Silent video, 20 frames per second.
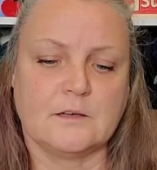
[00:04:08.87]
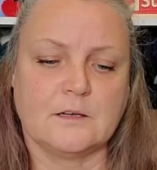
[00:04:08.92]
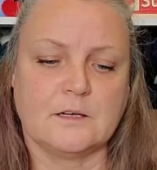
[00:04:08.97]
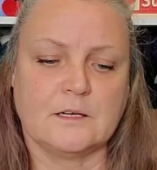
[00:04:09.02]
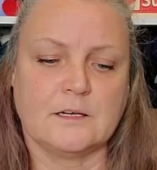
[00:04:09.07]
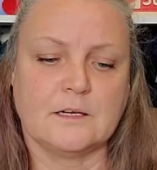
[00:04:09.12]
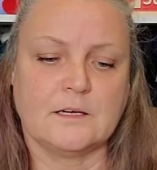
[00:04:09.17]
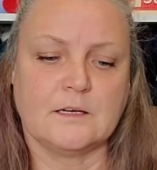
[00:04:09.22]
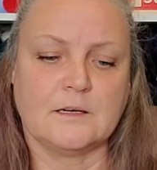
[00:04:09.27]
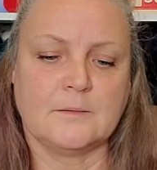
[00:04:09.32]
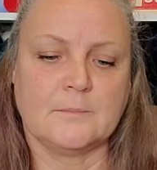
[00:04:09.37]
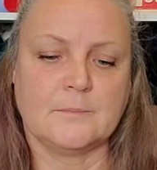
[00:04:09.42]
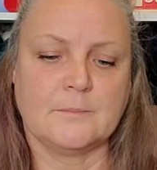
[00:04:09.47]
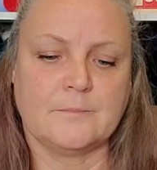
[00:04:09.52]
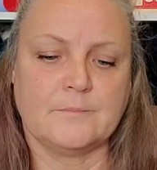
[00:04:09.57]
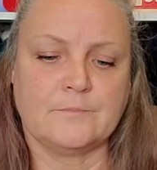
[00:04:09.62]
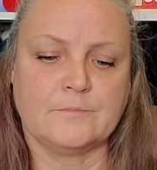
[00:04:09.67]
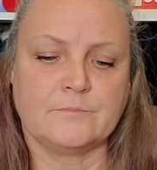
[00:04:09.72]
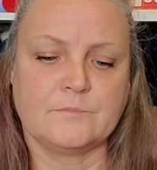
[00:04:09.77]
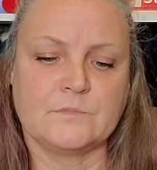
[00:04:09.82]
2
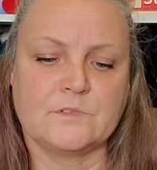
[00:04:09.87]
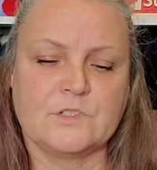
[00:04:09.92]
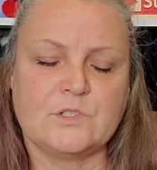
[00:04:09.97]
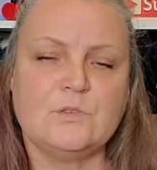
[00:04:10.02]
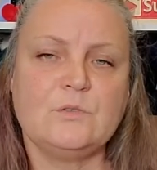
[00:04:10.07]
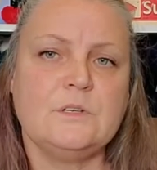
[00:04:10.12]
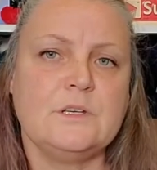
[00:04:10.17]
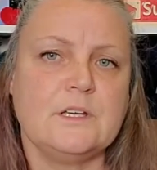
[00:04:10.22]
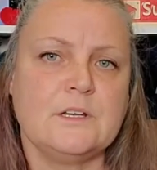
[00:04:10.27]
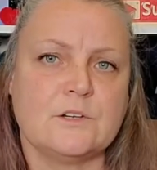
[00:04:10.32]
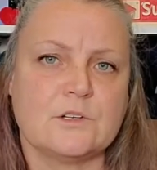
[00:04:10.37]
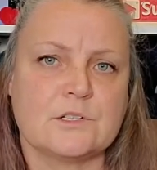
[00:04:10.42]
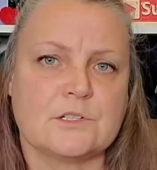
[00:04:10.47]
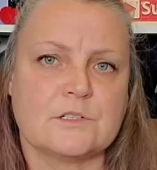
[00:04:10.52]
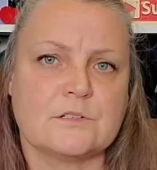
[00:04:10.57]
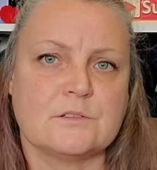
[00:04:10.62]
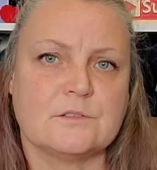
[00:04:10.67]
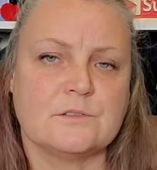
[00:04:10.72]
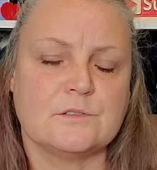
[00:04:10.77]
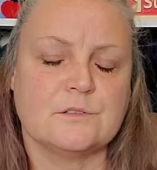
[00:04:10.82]
years.